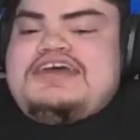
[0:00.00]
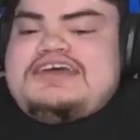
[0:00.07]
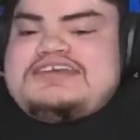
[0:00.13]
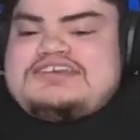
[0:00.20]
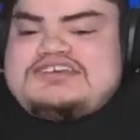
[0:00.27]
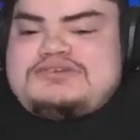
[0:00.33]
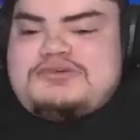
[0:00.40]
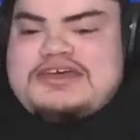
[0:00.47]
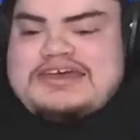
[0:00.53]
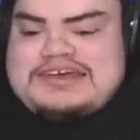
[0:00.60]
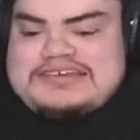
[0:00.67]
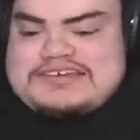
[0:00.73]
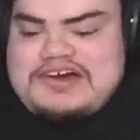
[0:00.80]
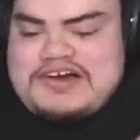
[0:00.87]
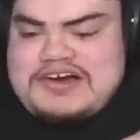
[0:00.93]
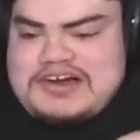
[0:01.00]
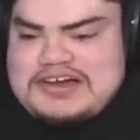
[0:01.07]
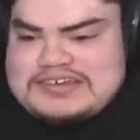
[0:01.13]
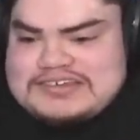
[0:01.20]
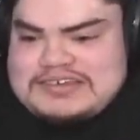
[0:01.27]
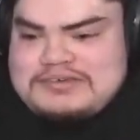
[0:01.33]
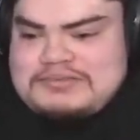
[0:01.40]
his swing is
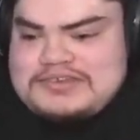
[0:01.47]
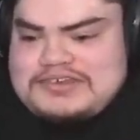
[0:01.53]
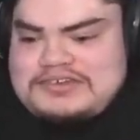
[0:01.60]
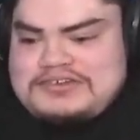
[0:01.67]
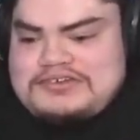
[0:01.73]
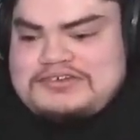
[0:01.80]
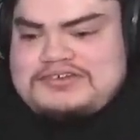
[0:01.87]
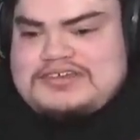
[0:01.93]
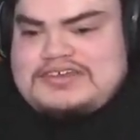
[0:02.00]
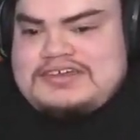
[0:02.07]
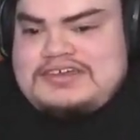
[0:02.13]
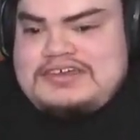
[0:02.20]
awesome, dude.